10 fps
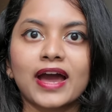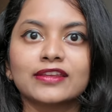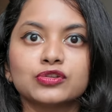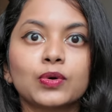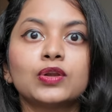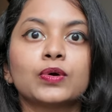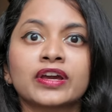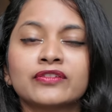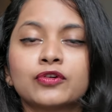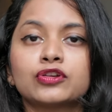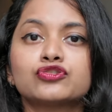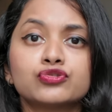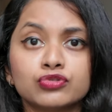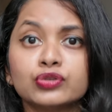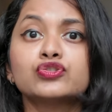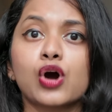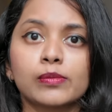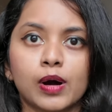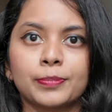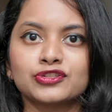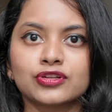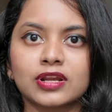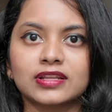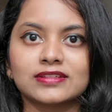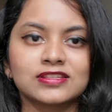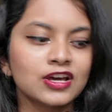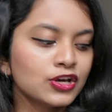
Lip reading: and you are looking for new job opportunities.